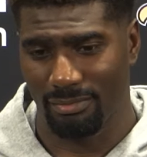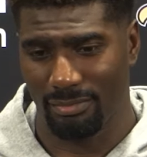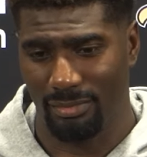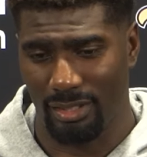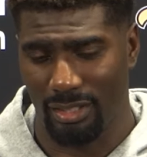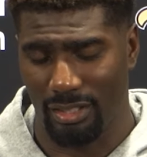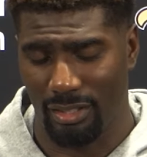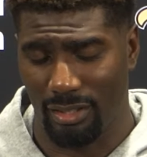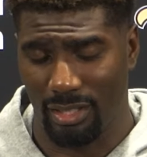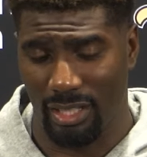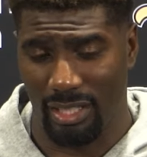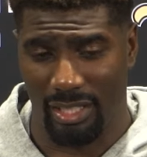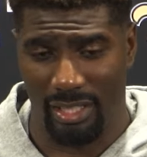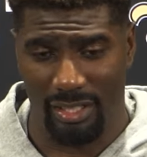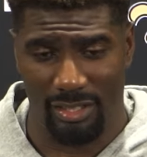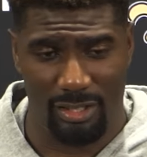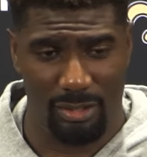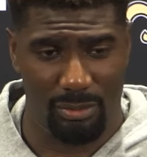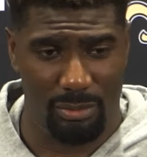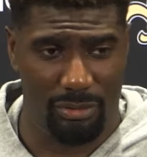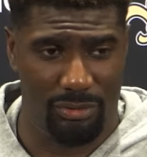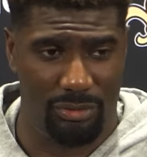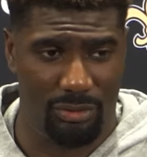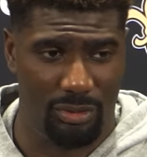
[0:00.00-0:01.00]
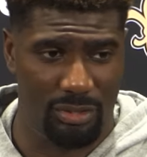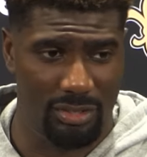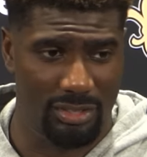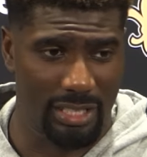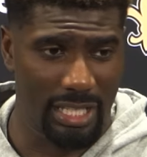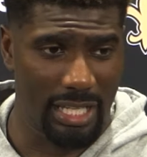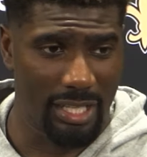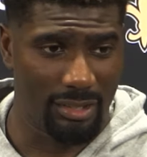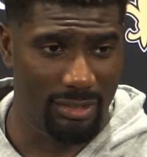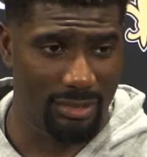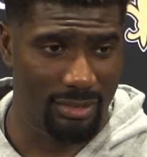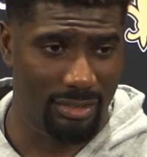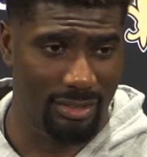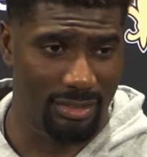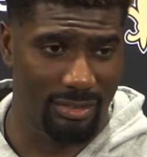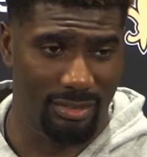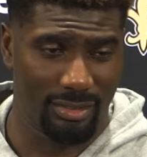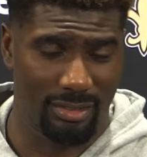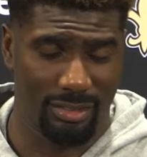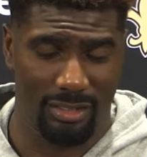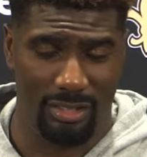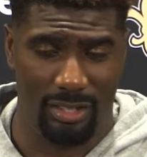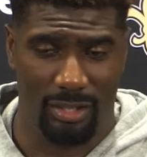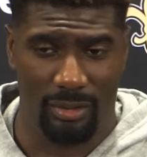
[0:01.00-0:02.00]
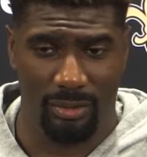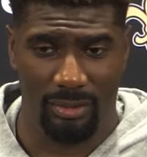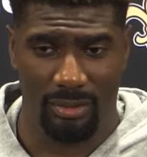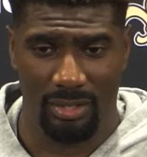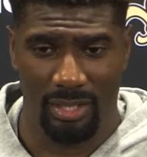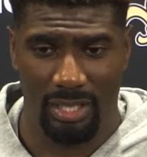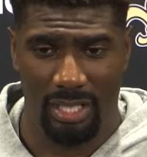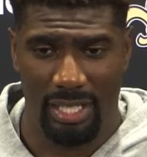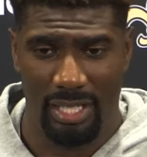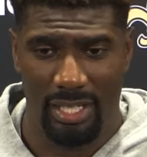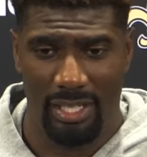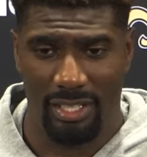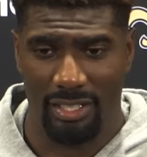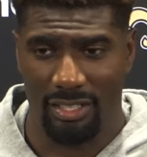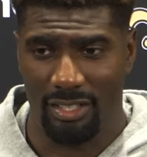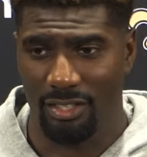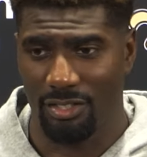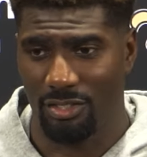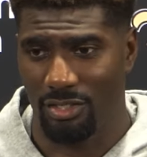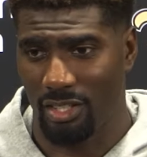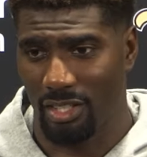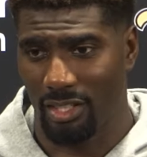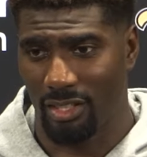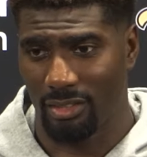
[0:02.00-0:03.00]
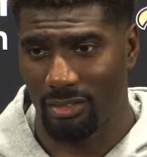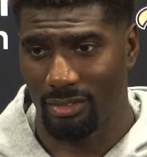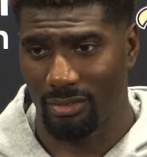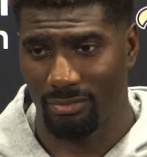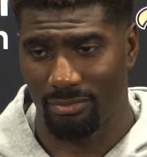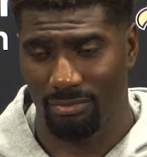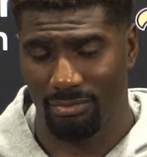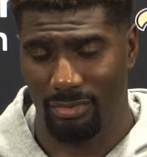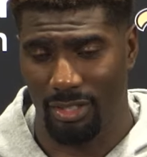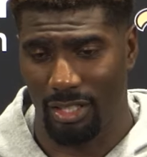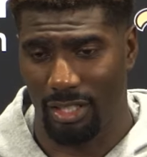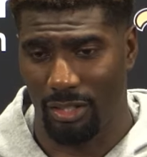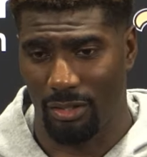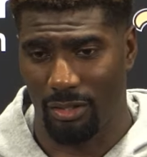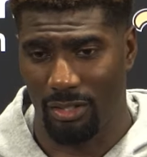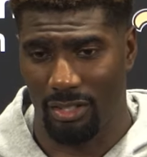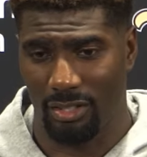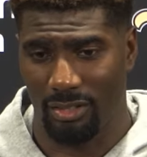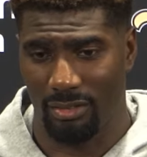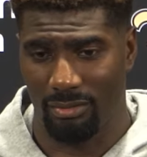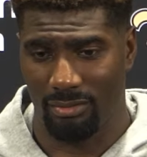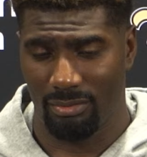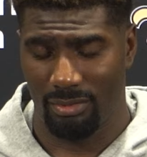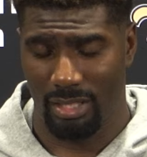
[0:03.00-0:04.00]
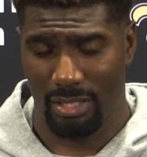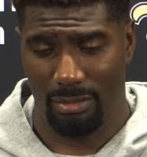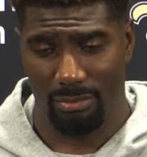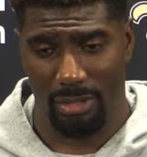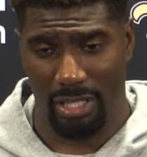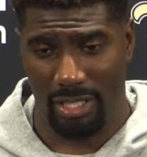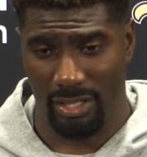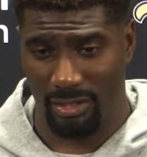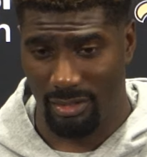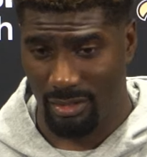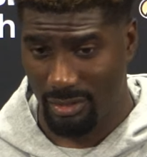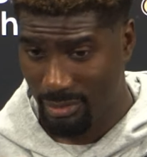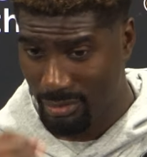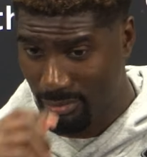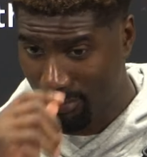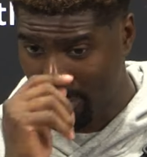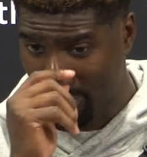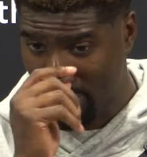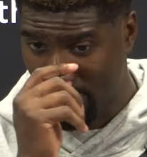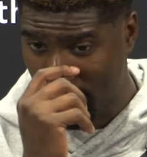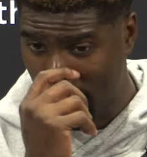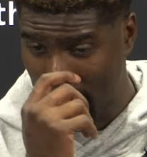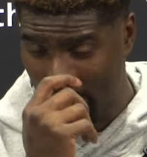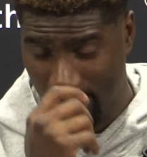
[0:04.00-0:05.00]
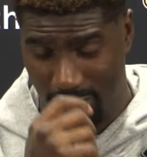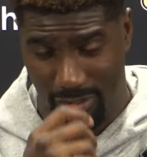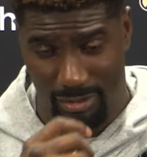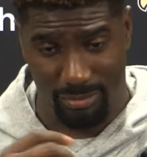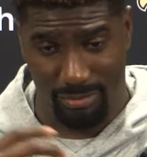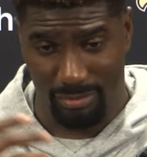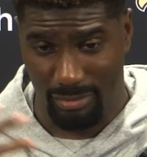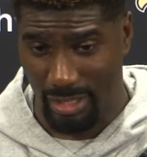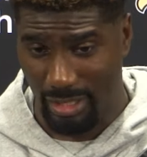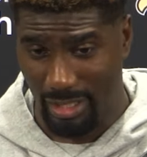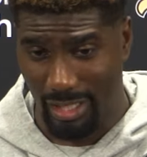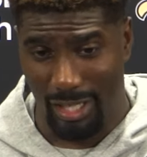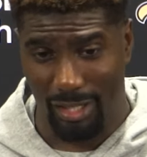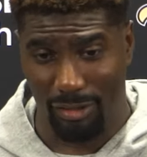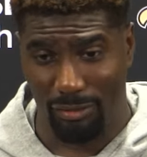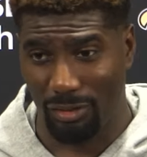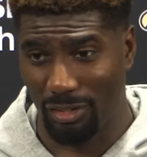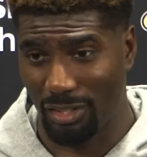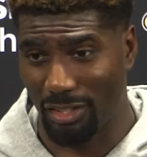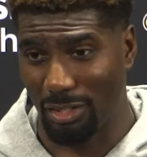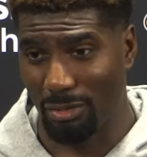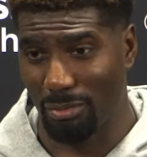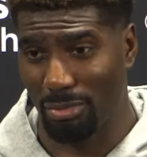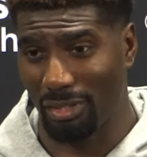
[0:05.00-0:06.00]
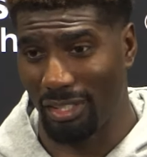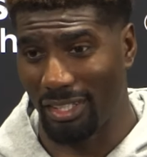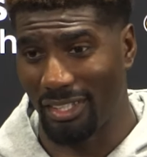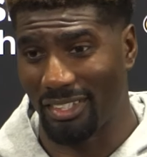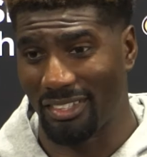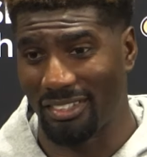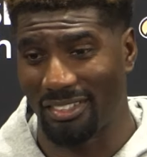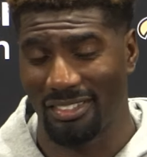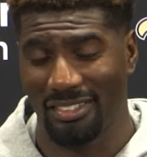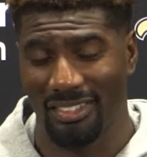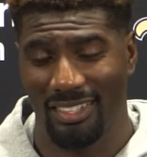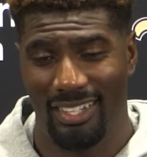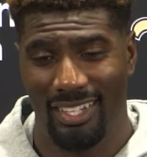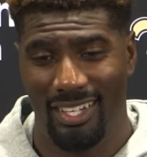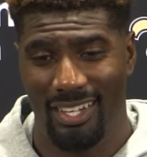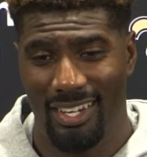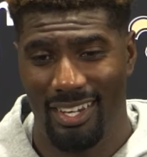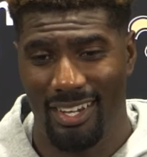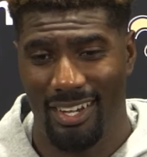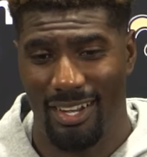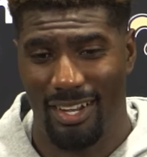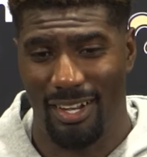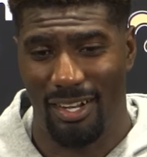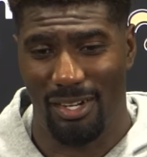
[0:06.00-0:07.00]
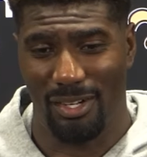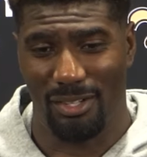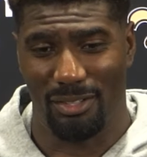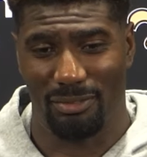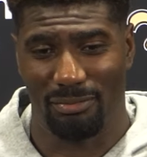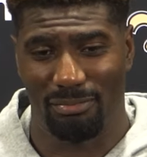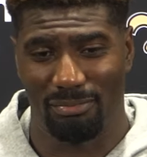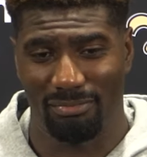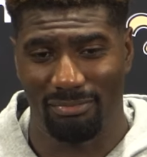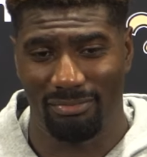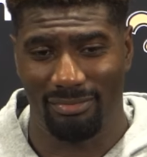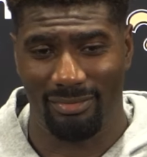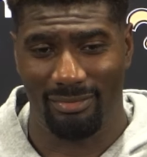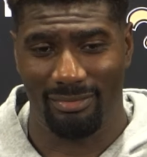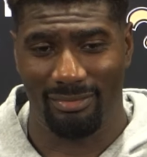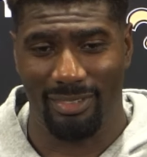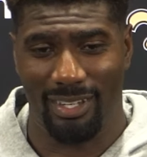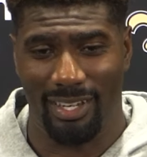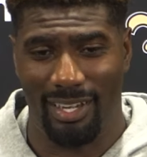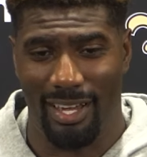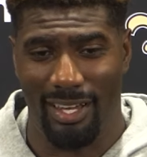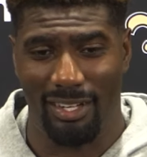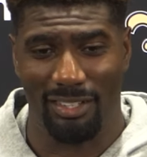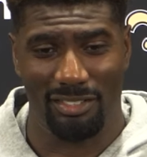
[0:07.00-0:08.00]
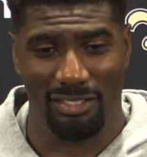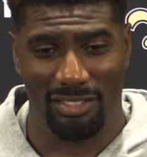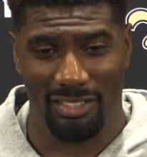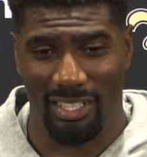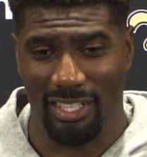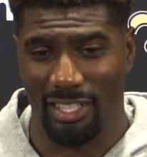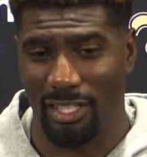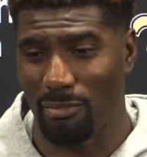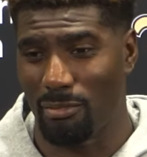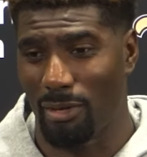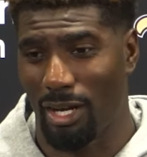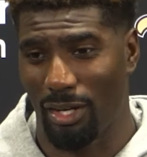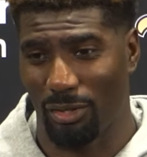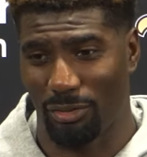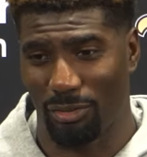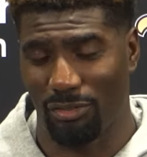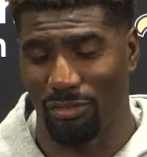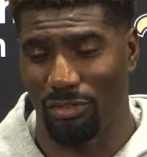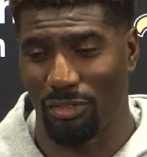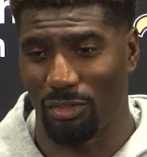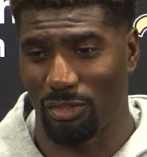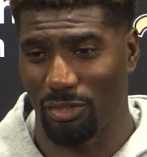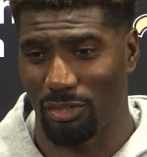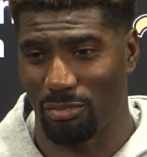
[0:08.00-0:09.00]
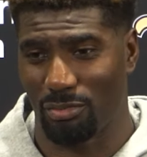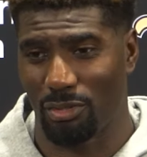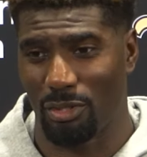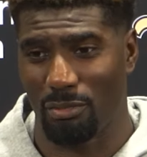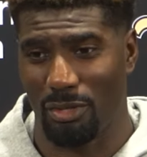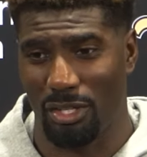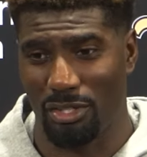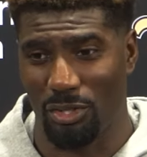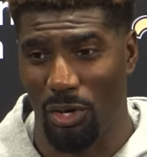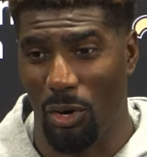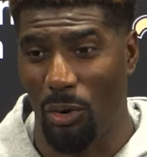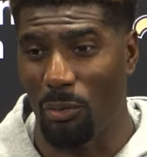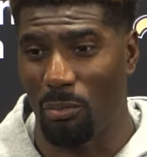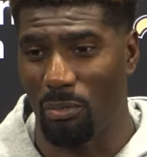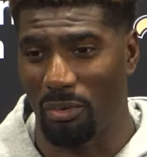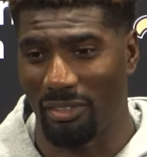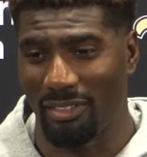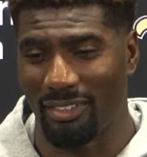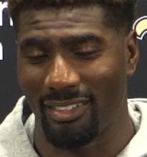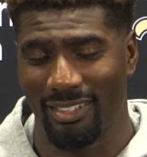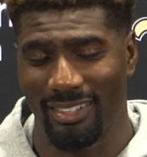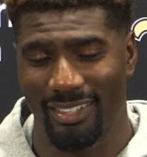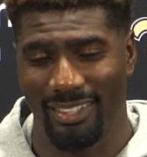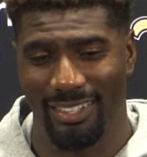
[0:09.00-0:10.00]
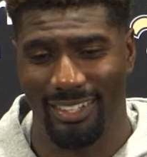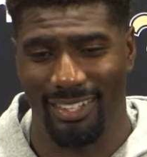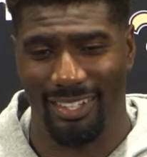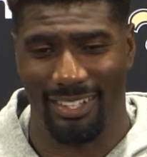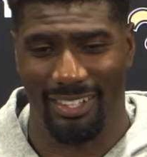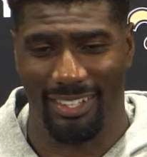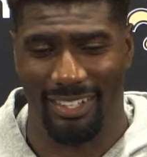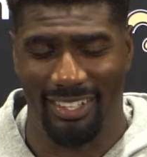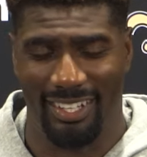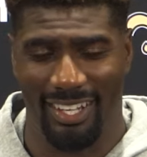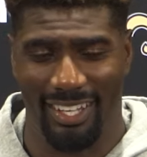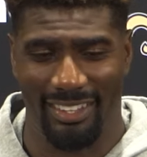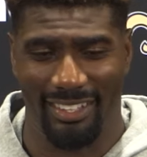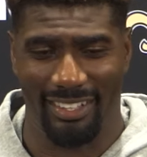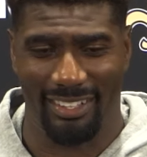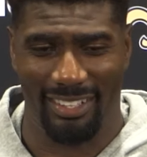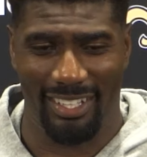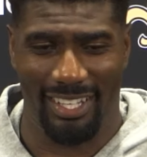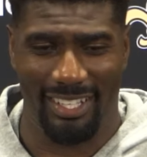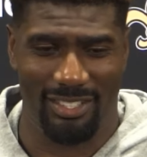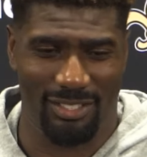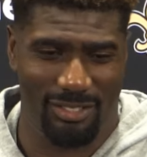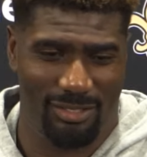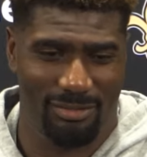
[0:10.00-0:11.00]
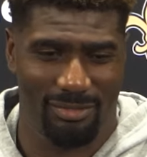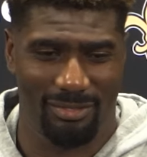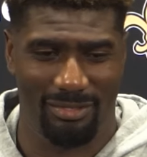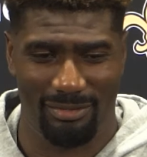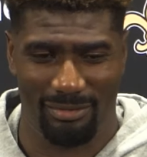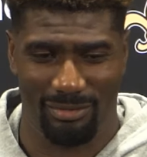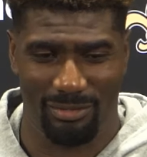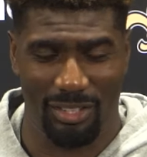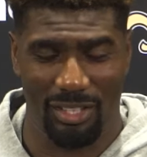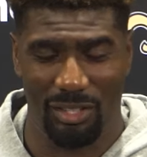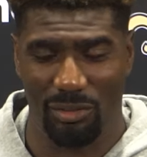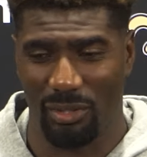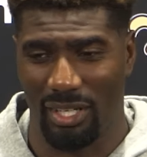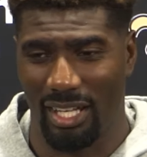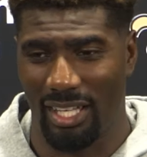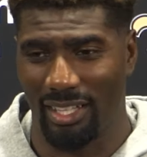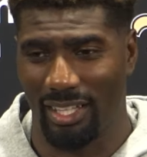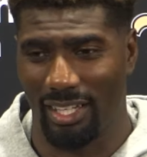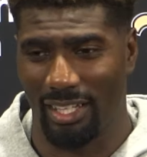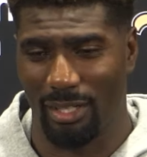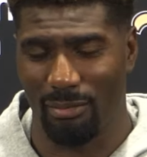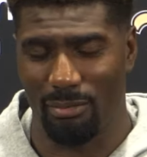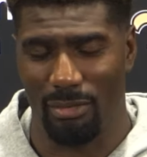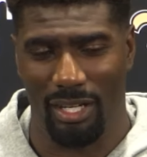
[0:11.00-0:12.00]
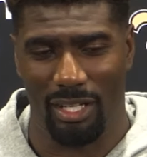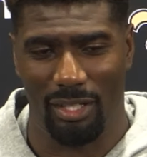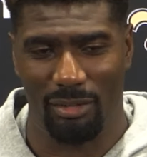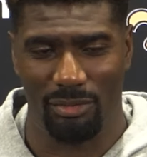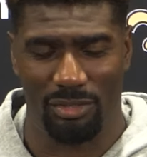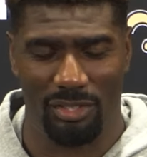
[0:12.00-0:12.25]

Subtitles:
You know, like I said before, he's talented. And so he is young. You know, he makes a lot of really good plays. Honestly, anybody on the field is pretty much open. And I think that's really what I like about him.